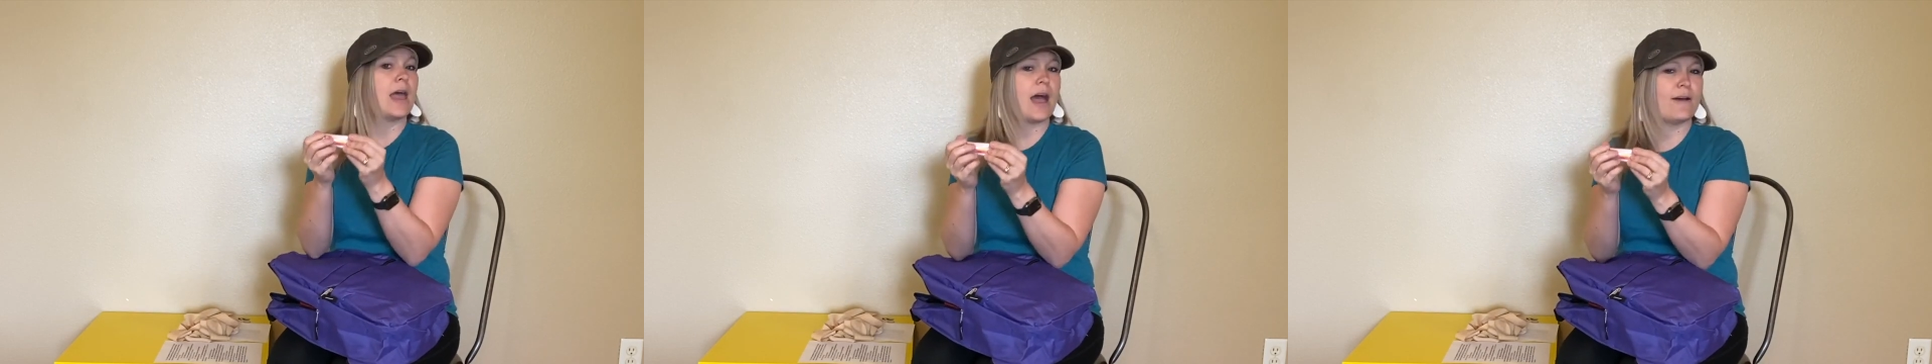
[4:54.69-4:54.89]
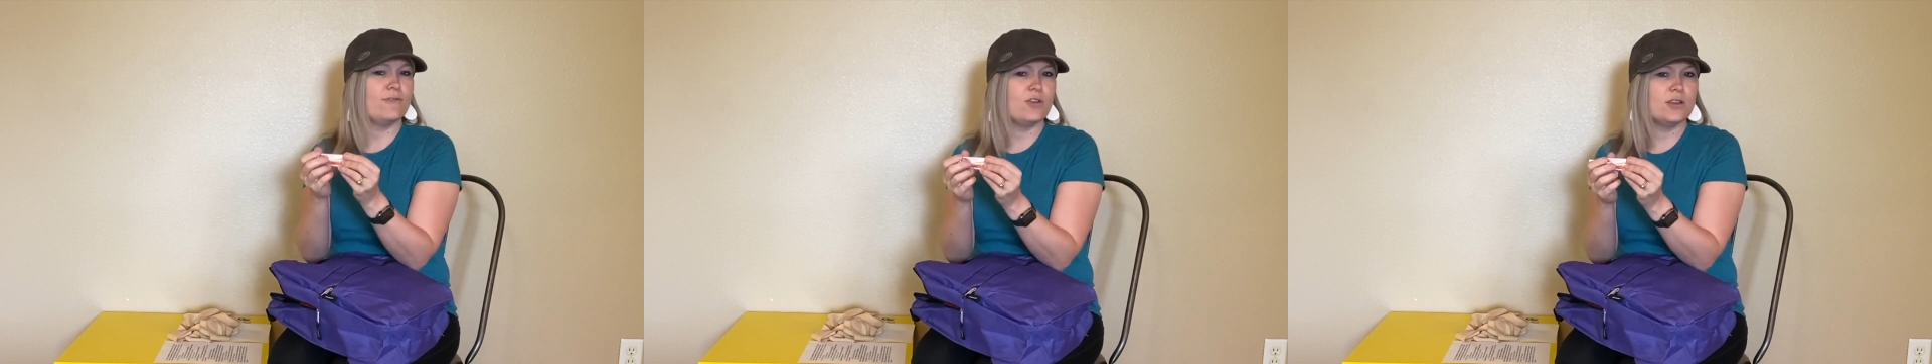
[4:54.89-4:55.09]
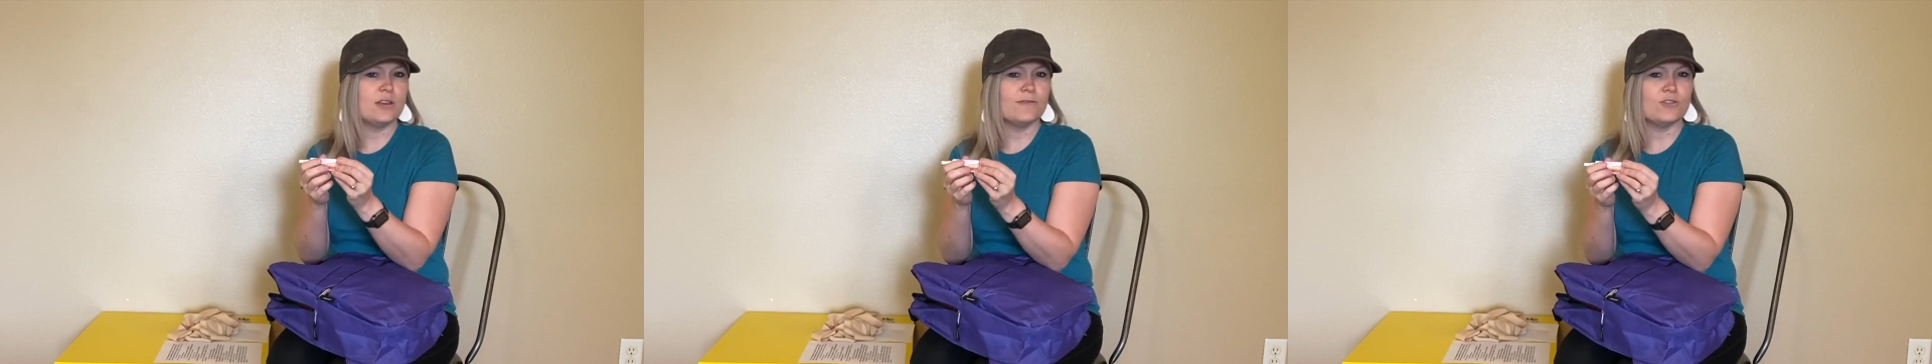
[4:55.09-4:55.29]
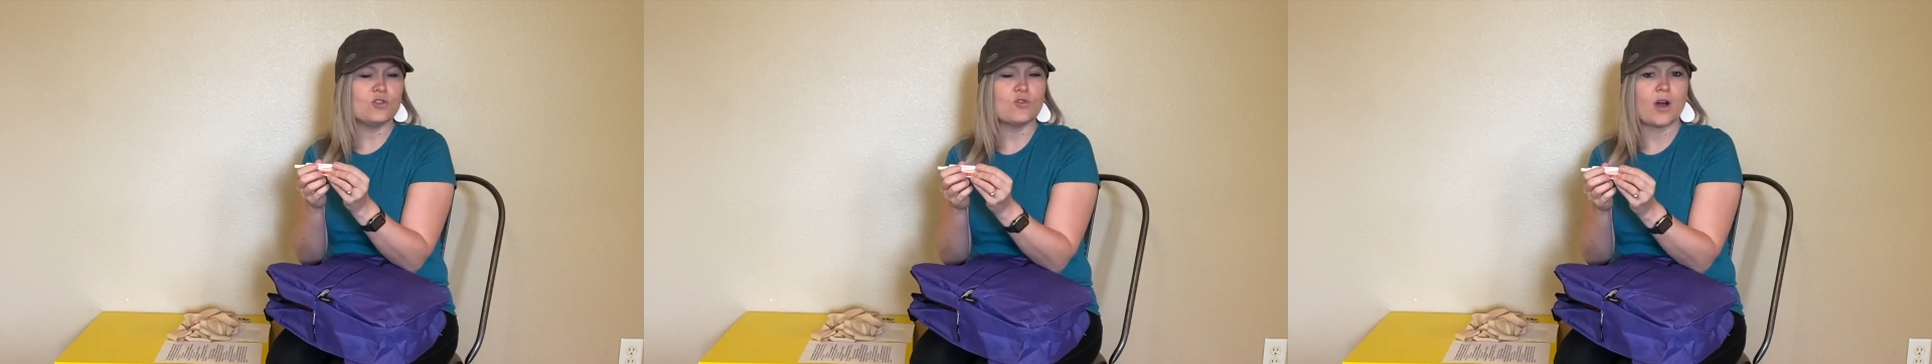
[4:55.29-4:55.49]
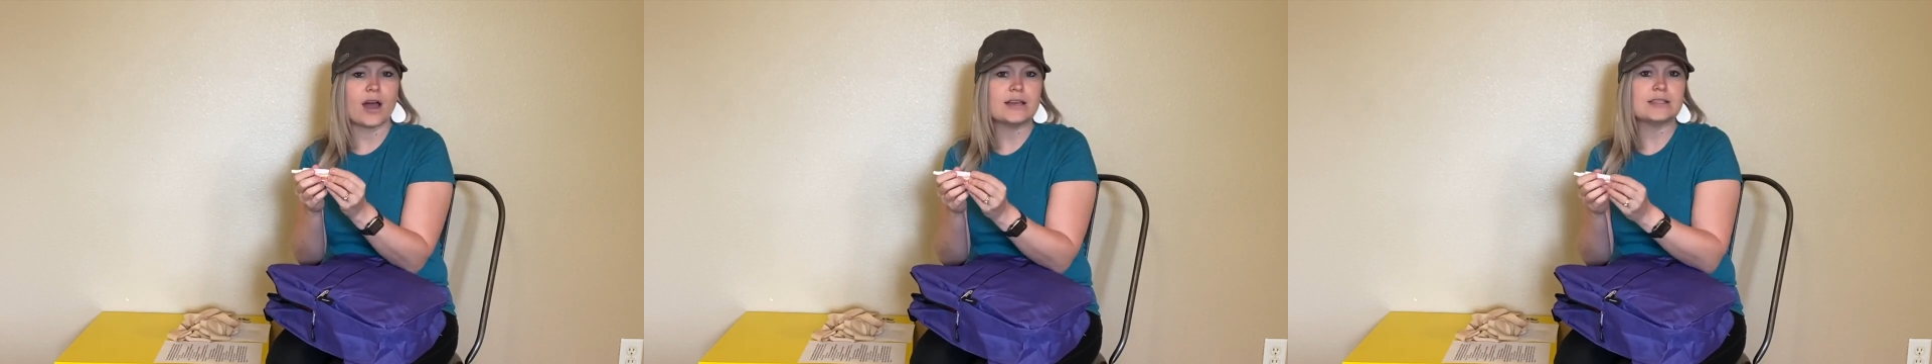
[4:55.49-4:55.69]
Have any of
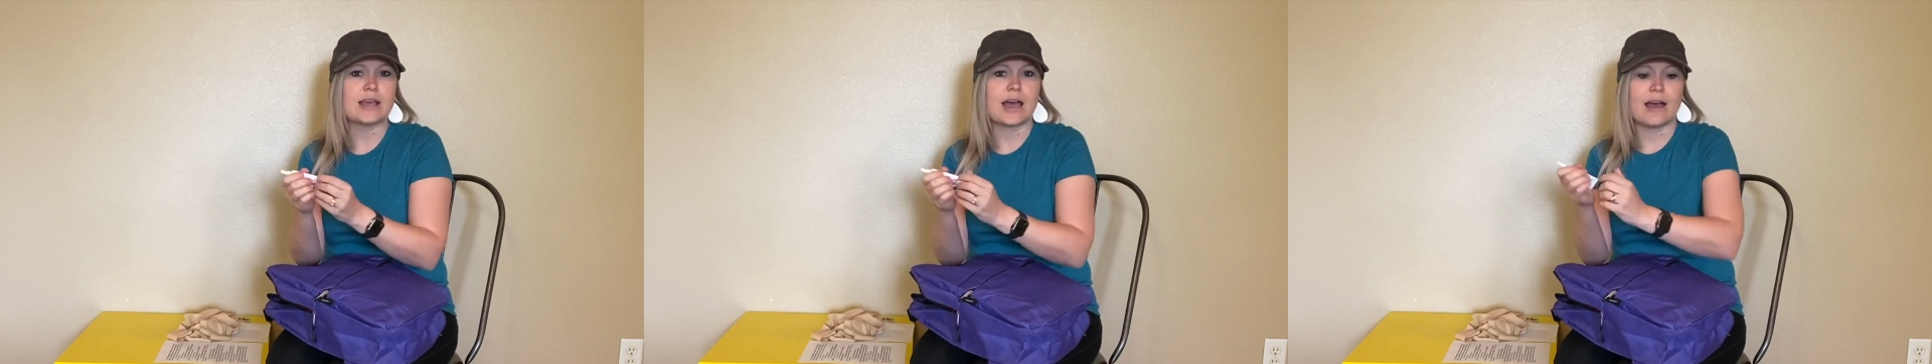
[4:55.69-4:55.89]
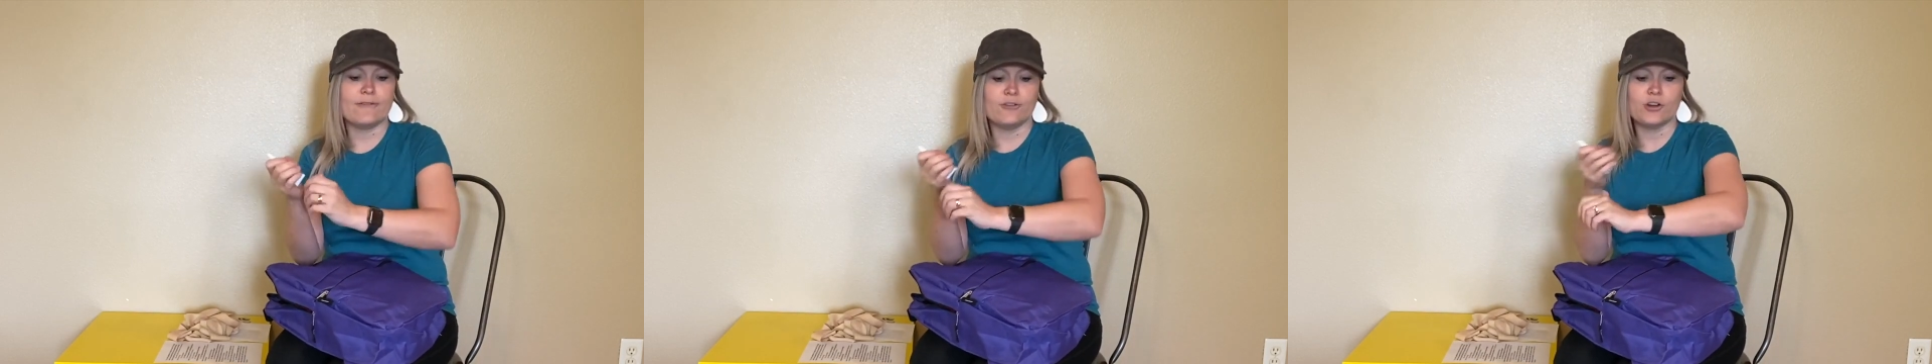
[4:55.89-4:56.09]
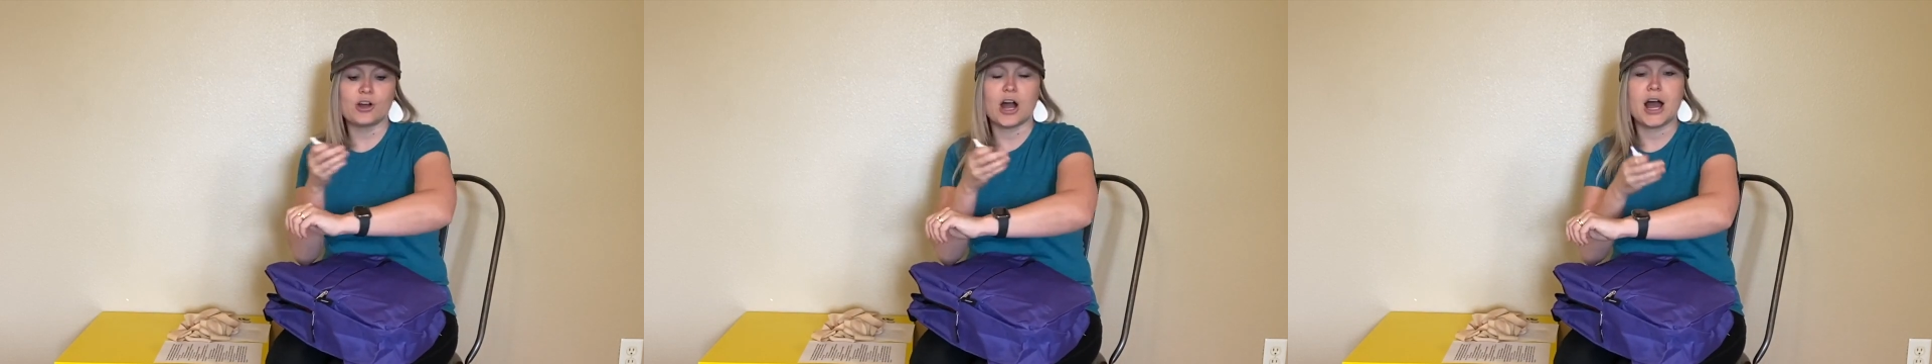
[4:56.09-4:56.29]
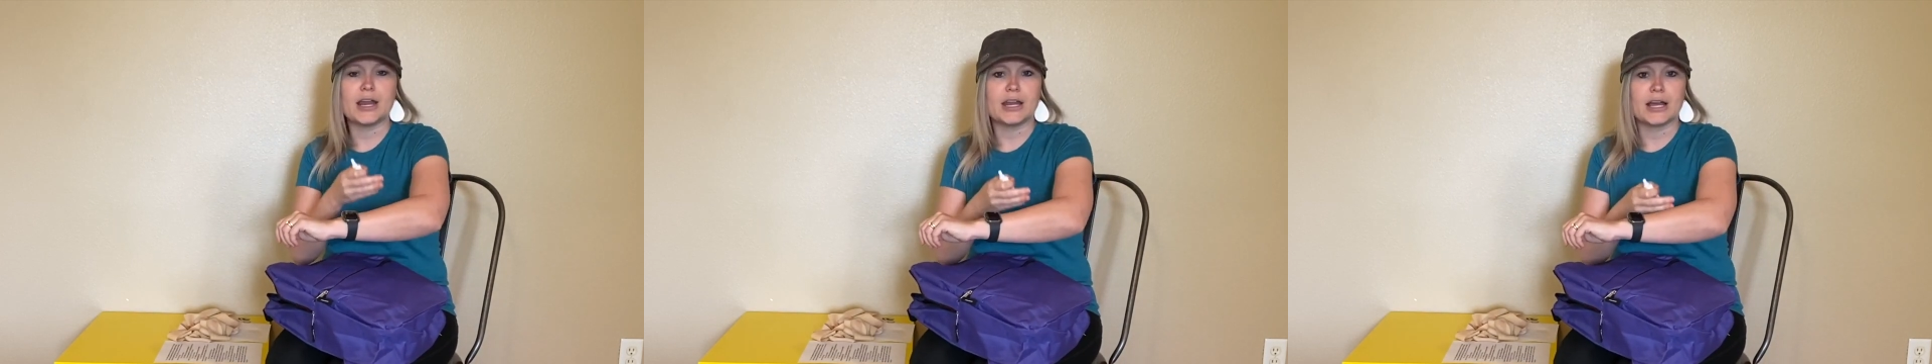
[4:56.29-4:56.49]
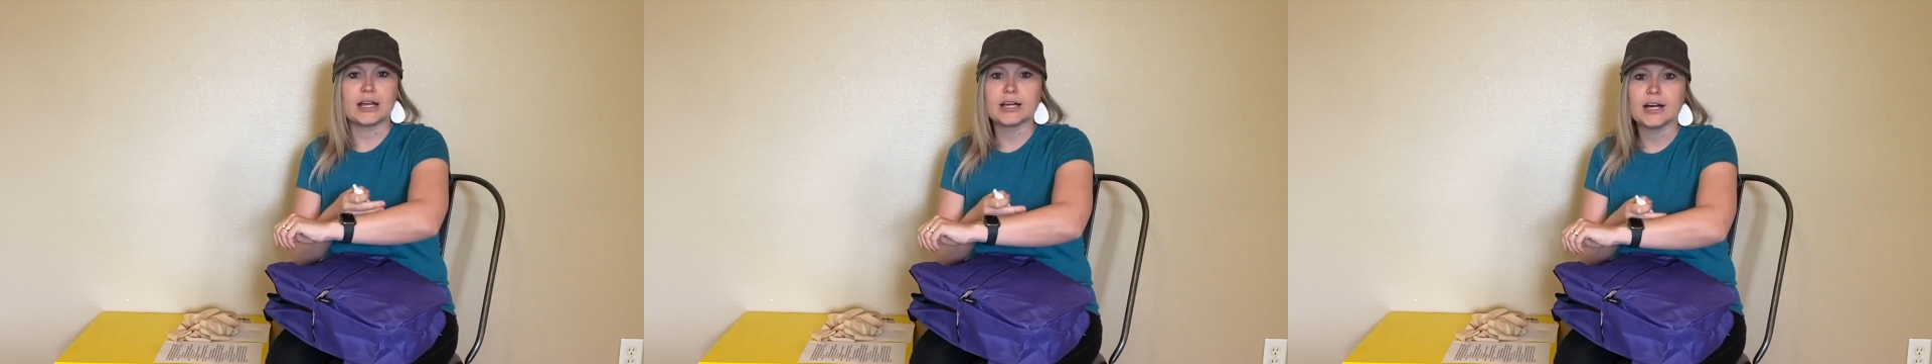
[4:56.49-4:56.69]
you guys ever
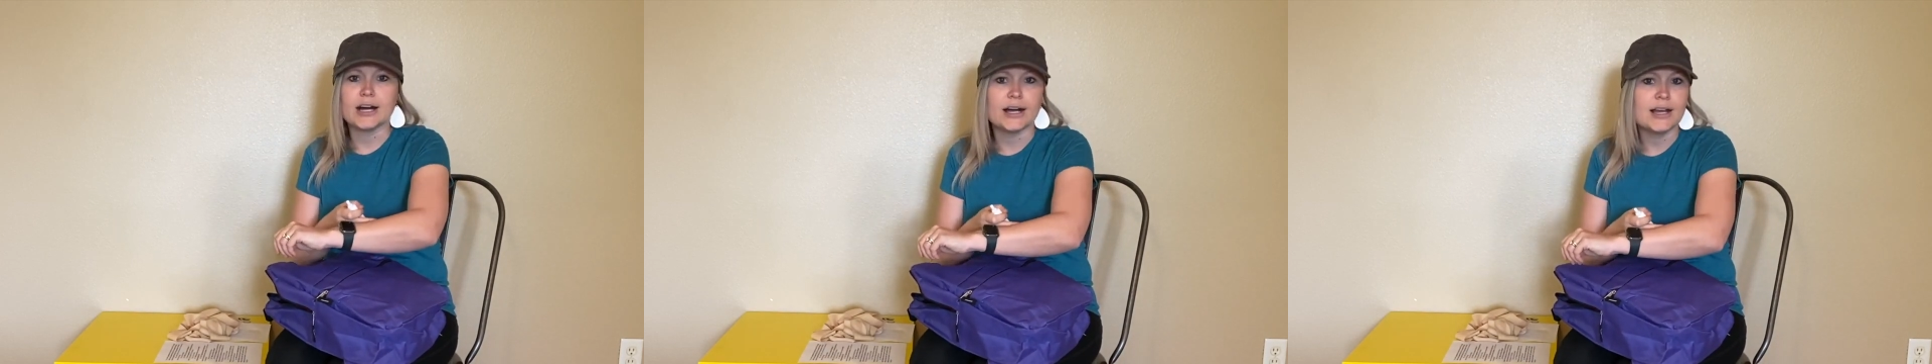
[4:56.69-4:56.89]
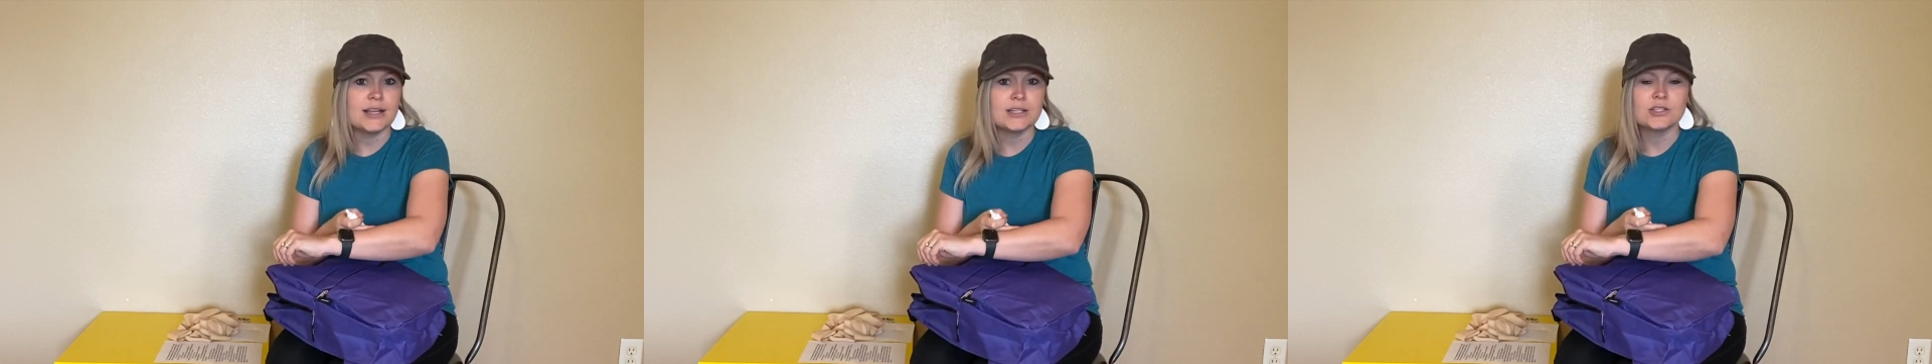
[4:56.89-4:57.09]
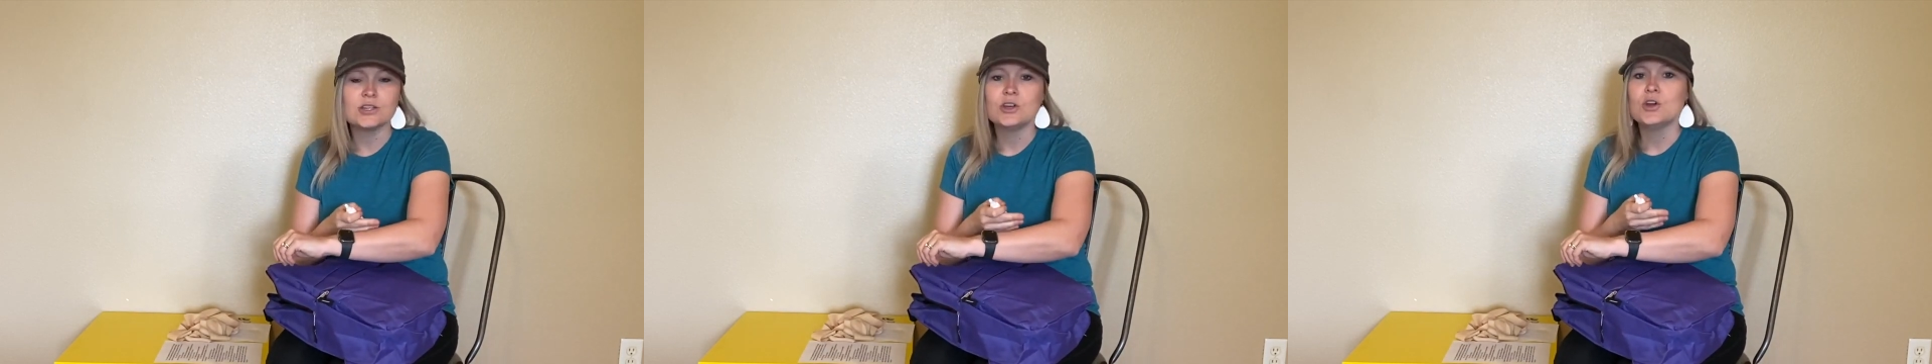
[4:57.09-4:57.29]
gotten a cut